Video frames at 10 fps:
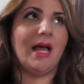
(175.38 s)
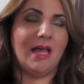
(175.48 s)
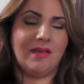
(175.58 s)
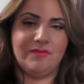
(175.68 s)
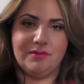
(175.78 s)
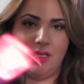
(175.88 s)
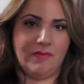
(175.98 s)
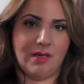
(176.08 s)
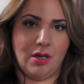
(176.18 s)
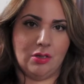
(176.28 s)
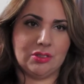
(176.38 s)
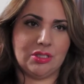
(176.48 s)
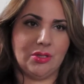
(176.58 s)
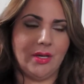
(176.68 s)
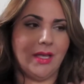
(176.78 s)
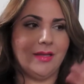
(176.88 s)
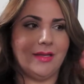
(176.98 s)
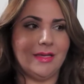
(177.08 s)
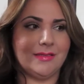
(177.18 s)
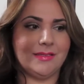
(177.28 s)
I'm loving also, and
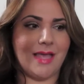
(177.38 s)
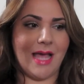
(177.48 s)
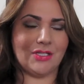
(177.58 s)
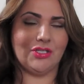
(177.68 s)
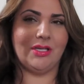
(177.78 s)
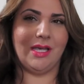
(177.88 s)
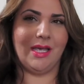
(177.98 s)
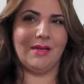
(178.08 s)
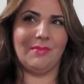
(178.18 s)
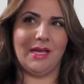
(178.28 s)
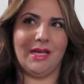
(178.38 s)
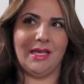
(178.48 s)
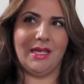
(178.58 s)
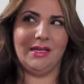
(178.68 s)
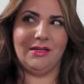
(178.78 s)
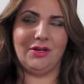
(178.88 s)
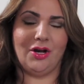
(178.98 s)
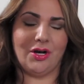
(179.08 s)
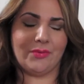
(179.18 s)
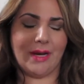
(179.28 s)
it's actually in my
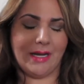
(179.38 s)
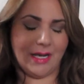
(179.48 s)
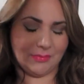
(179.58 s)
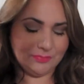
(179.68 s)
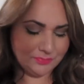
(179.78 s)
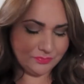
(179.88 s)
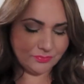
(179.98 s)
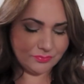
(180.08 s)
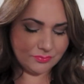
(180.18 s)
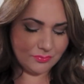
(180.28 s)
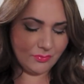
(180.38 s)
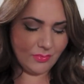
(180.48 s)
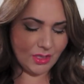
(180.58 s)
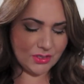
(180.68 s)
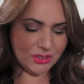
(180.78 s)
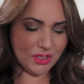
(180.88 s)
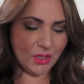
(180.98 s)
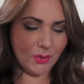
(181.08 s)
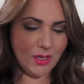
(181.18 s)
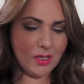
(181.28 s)
car right now.
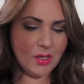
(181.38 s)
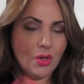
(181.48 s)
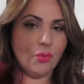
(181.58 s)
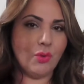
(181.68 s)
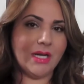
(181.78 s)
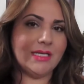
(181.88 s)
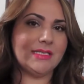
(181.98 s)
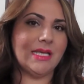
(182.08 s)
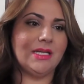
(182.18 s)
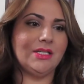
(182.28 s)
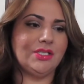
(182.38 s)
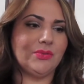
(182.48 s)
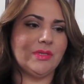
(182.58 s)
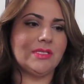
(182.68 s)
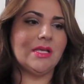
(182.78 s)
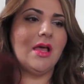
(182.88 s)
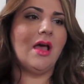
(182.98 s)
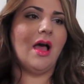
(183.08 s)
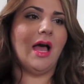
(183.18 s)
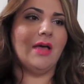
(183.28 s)
So what I decided to do was,
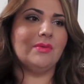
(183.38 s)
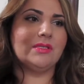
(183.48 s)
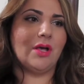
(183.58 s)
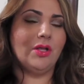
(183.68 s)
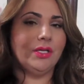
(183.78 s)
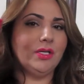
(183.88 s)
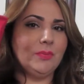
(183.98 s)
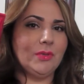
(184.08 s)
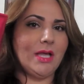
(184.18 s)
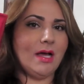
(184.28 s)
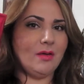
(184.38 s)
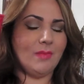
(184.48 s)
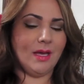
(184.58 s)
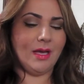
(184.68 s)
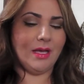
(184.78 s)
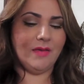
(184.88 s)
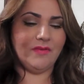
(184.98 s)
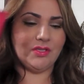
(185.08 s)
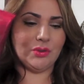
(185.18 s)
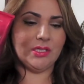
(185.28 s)
I was only going to pull out my
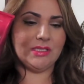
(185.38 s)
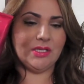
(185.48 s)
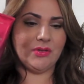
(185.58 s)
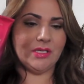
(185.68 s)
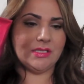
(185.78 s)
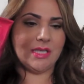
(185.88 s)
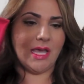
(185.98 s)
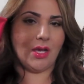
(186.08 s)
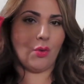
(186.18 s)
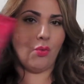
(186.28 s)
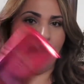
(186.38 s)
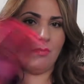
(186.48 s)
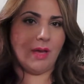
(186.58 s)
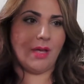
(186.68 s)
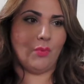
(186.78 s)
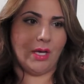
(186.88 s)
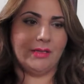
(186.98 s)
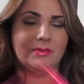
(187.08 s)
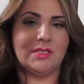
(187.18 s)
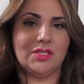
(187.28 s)
Victoria's Secrets like one by
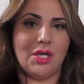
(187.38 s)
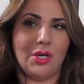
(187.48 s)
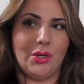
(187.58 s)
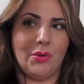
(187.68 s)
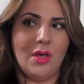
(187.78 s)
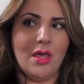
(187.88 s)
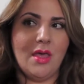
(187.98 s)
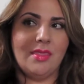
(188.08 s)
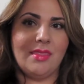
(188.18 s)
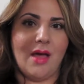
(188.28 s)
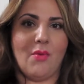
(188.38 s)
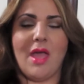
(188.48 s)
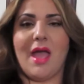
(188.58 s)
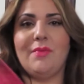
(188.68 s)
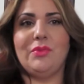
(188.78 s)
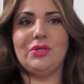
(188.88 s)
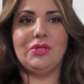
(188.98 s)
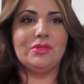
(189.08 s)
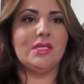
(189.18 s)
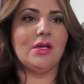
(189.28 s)
one. So that way I'm
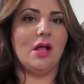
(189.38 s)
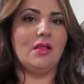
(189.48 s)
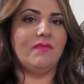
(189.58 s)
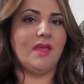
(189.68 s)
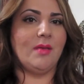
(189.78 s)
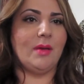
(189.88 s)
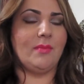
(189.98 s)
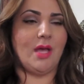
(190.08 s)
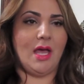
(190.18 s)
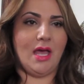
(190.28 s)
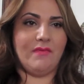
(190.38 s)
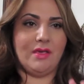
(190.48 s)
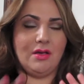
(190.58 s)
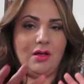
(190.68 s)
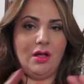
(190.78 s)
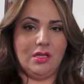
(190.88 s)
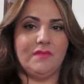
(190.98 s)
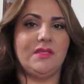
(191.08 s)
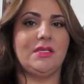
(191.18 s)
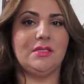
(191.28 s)
using all of them. I'm not having all
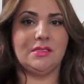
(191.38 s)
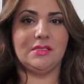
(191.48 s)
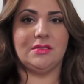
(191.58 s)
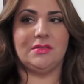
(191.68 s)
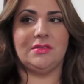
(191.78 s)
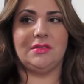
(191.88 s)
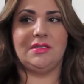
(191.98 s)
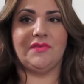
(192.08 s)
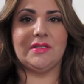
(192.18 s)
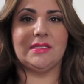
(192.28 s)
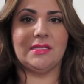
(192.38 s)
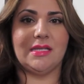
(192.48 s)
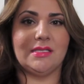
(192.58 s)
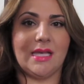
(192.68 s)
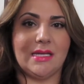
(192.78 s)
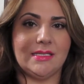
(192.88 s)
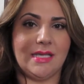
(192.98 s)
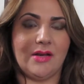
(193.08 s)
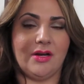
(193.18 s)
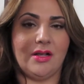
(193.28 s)
of these different scents kind of
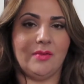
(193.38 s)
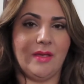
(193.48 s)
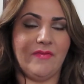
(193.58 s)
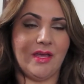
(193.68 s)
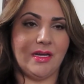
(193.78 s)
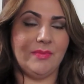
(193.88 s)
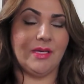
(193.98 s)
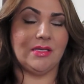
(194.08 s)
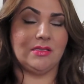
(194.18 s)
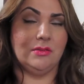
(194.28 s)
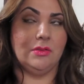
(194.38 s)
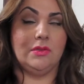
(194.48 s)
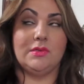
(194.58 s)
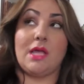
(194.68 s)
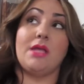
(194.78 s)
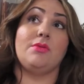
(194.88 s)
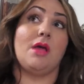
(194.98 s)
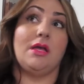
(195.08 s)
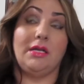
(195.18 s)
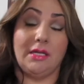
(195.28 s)
scattered out on my vanity, because Lord knows I do
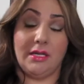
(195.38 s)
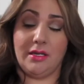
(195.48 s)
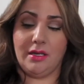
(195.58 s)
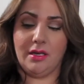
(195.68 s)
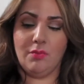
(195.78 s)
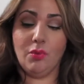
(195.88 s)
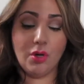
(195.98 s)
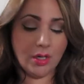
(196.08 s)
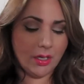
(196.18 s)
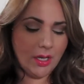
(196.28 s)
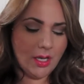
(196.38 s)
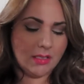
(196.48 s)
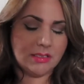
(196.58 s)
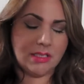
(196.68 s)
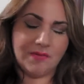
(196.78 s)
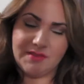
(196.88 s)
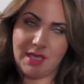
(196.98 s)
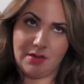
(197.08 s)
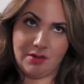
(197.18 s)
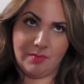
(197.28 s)
not need any more stuff
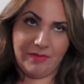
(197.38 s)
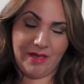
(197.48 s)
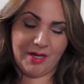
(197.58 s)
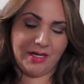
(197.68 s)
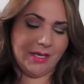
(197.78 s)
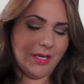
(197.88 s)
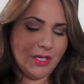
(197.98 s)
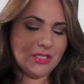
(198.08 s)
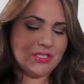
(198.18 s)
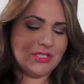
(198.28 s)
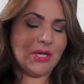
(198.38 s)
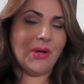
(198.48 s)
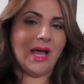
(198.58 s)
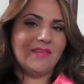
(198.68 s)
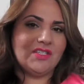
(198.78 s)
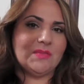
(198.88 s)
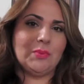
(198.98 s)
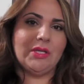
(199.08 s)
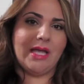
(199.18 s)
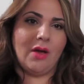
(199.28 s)
scattered on my vanity. So I'm just
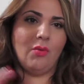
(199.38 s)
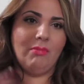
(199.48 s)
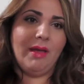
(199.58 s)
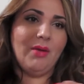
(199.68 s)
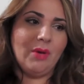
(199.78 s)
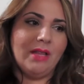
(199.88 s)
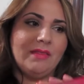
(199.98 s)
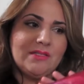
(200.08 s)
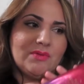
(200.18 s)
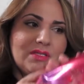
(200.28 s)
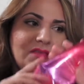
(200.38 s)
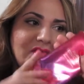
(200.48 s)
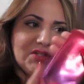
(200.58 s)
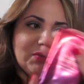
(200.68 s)
pulling out one by one. This was the first